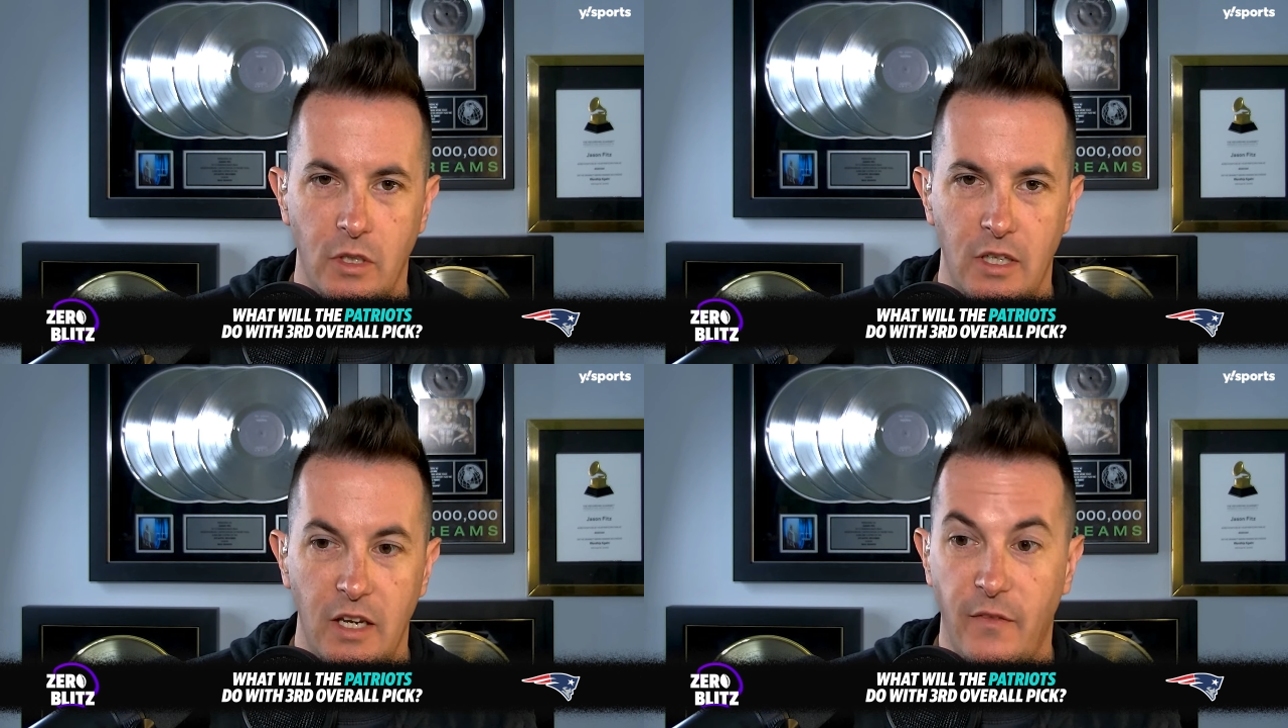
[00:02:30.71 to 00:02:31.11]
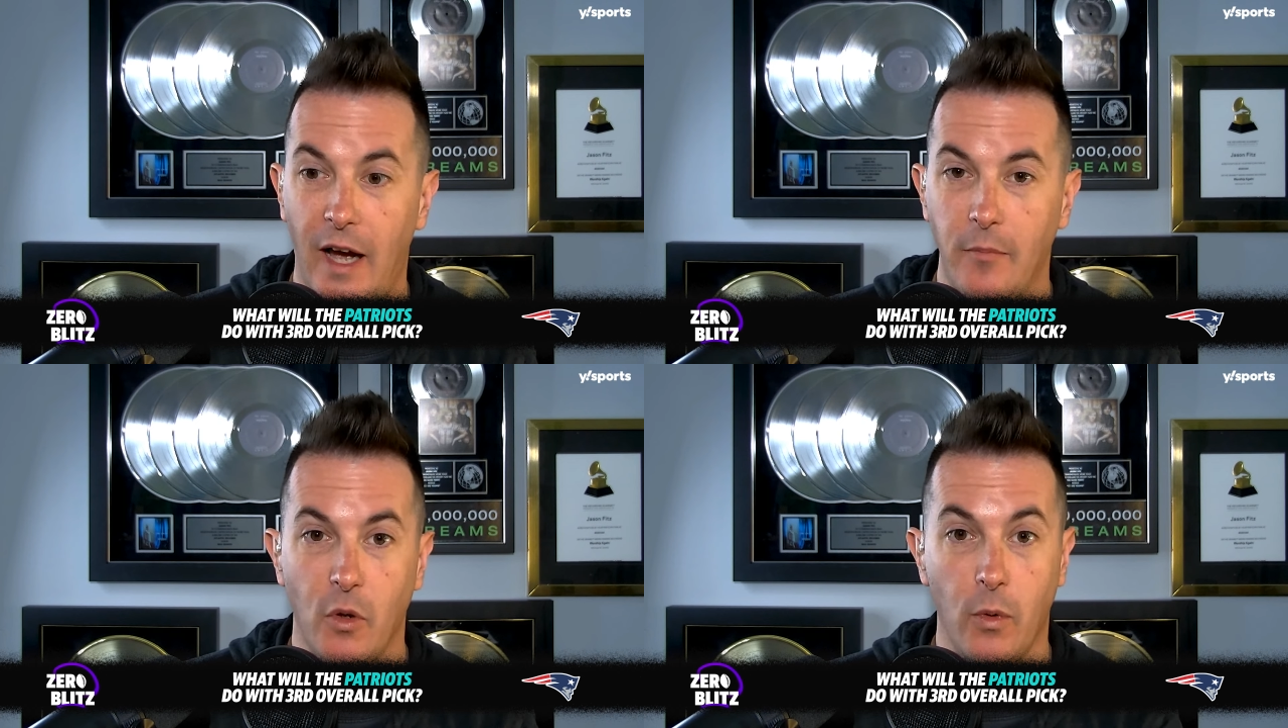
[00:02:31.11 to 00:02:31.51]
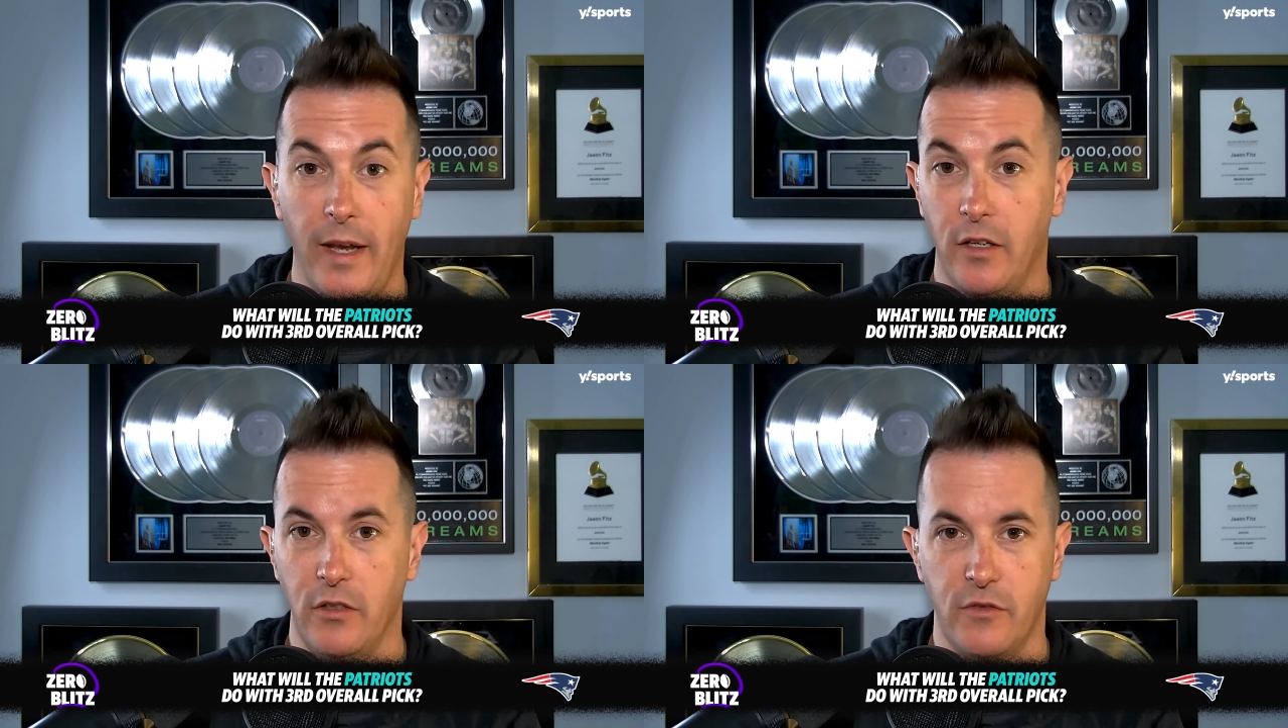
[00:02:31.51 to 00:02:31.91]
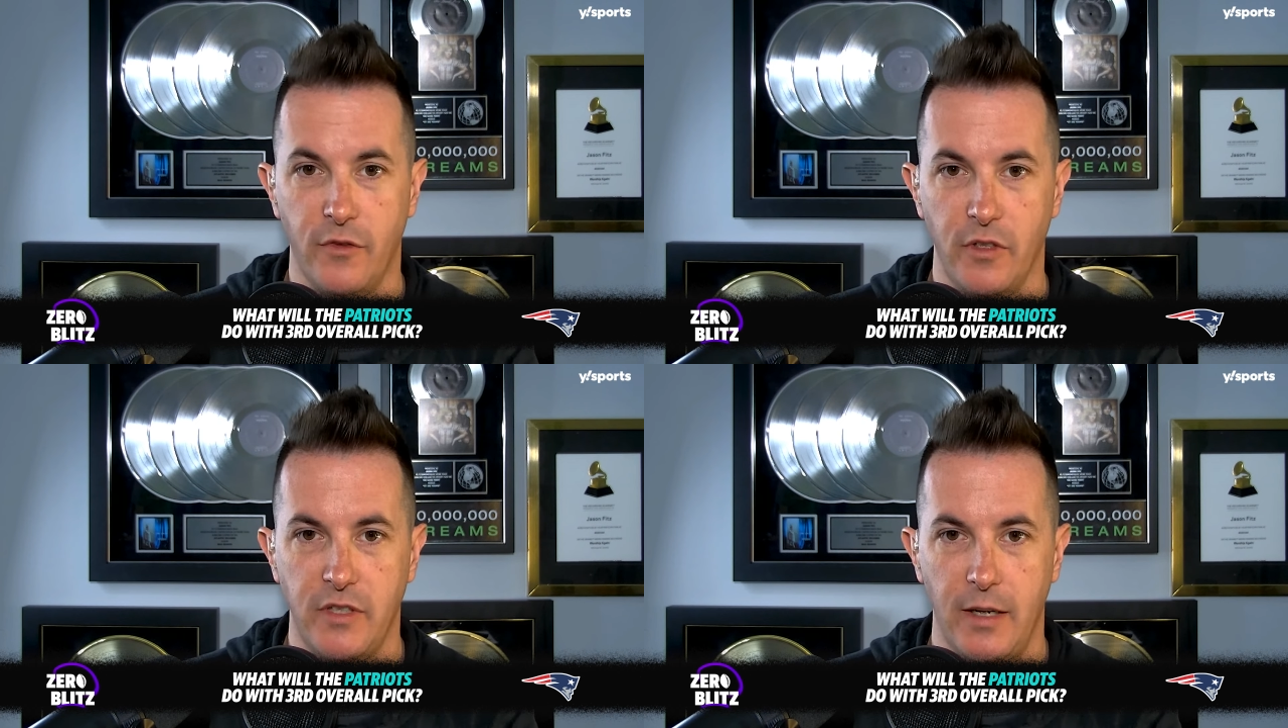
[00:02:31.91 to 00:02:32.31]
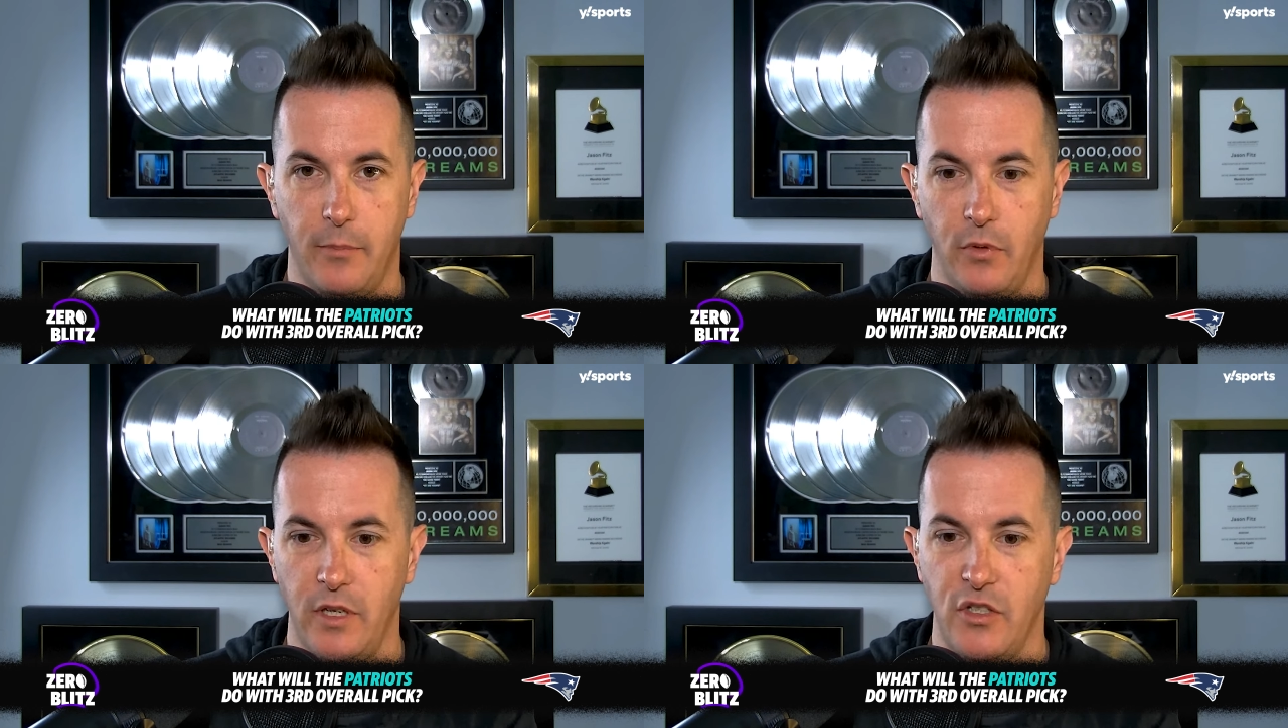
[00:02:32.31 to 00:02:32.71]
if I'm the Raiders, for
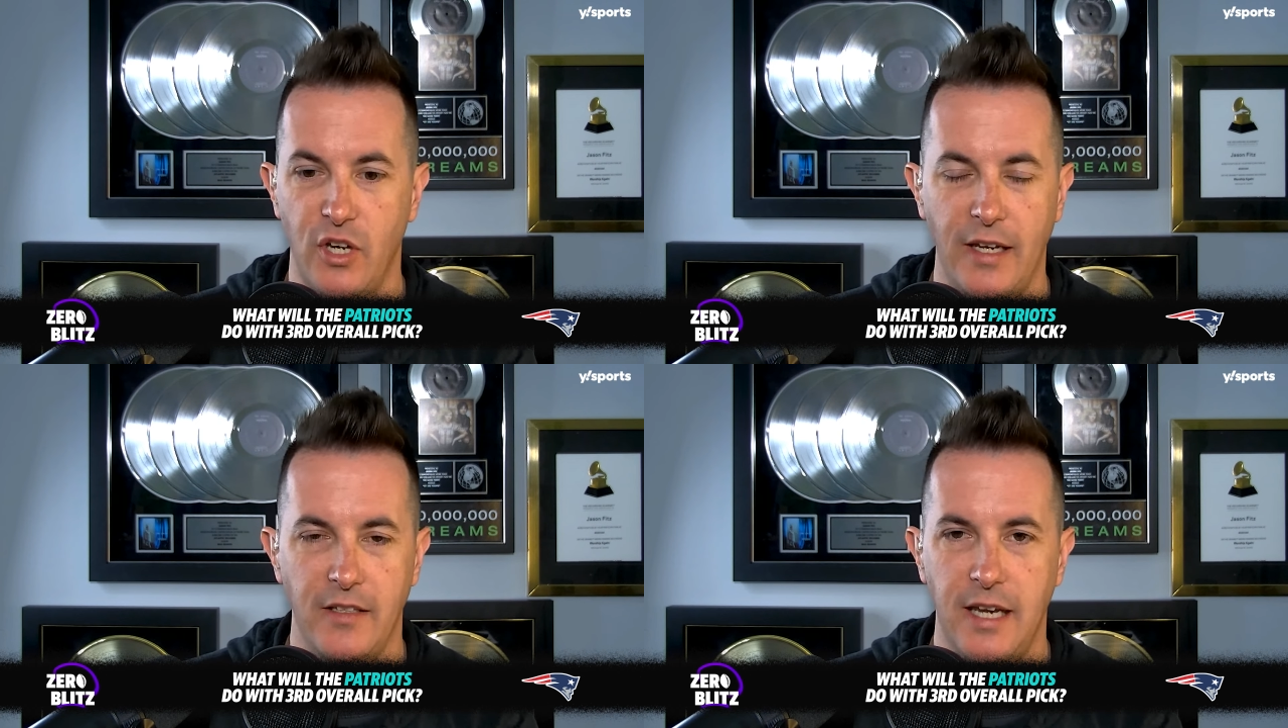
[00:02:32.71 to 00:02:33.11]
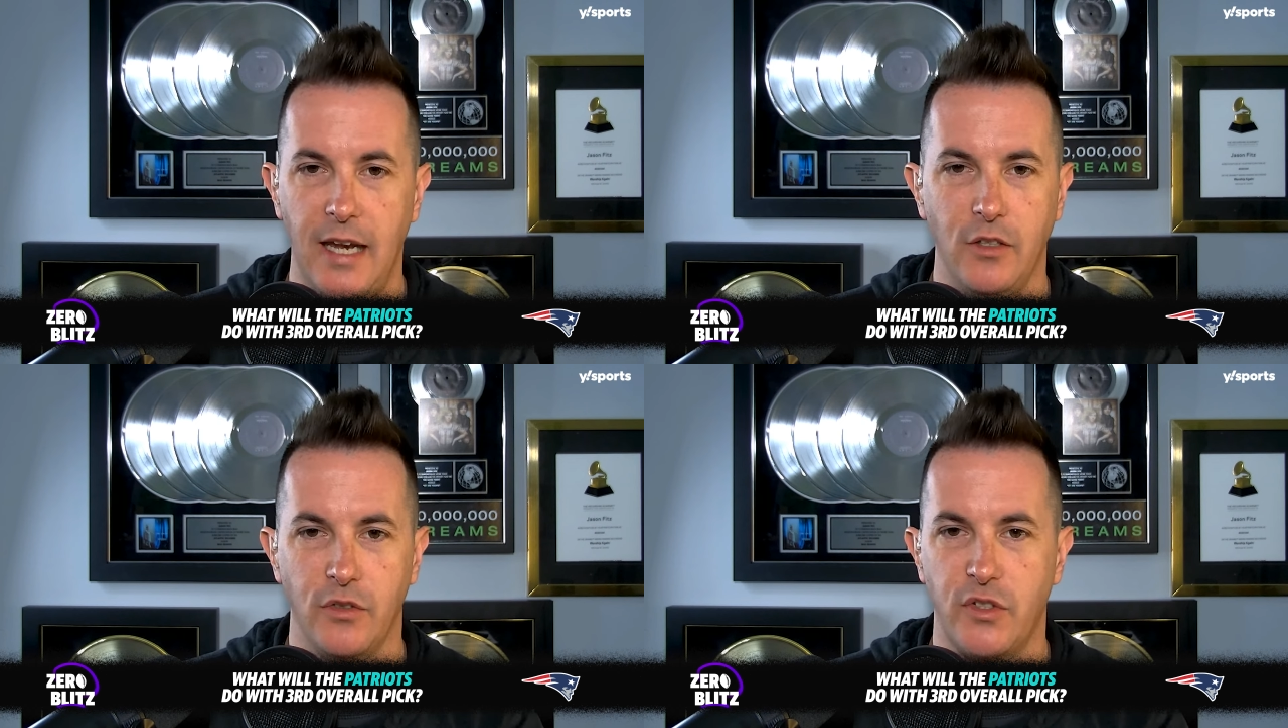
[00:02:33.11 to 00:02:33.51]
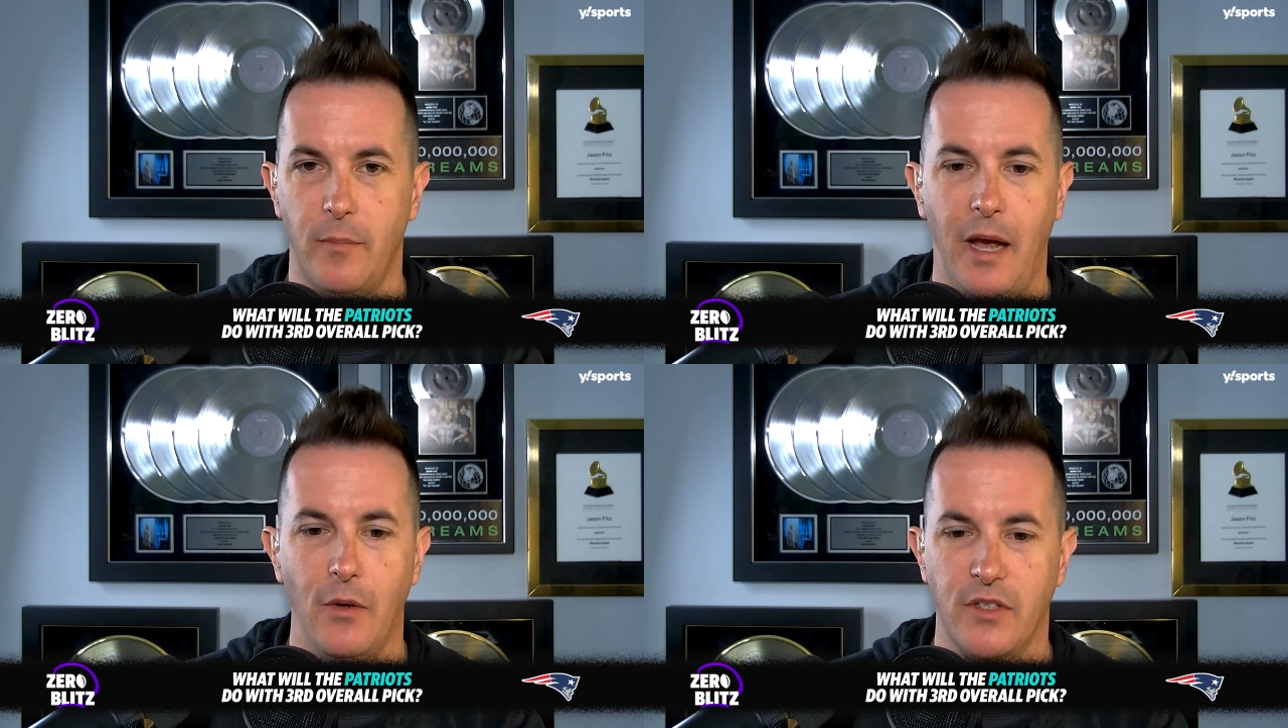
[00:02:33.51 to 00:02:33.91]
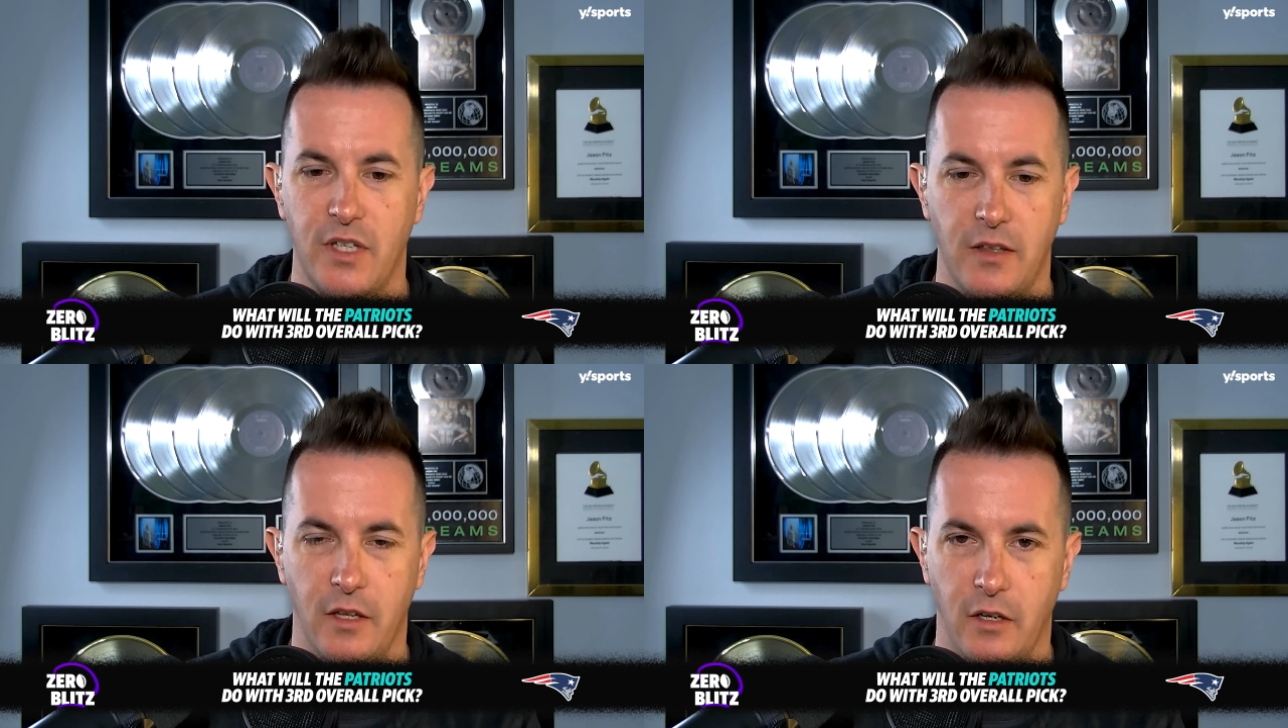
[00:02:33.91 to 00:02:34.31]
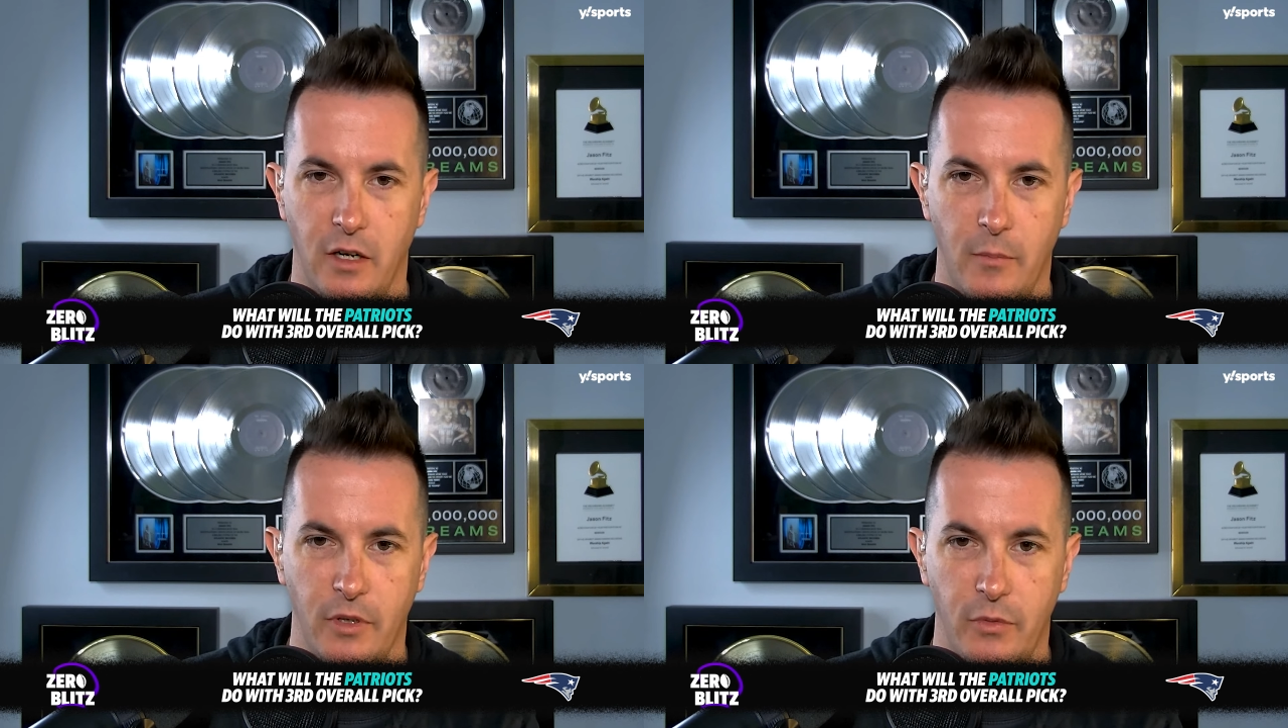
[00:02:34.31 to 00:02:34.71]
example, and Jayden Daniels somehow is sitting there at
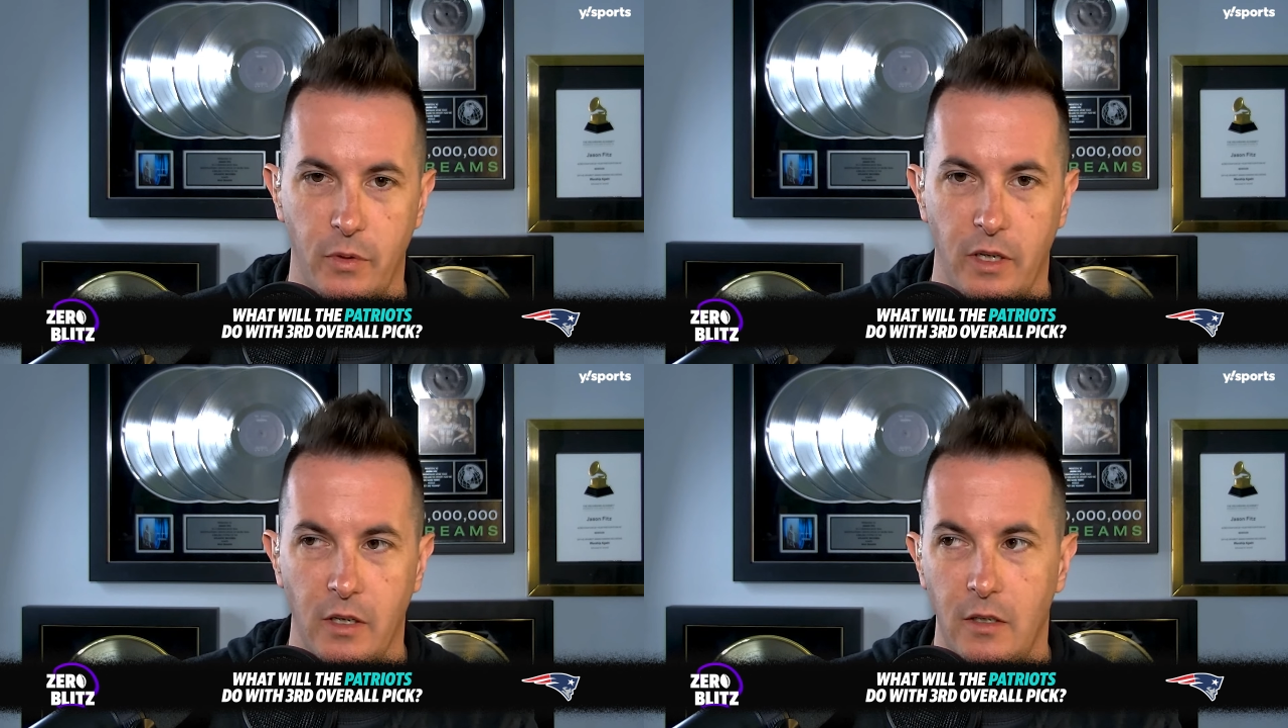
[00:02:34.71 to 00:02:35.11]
number three,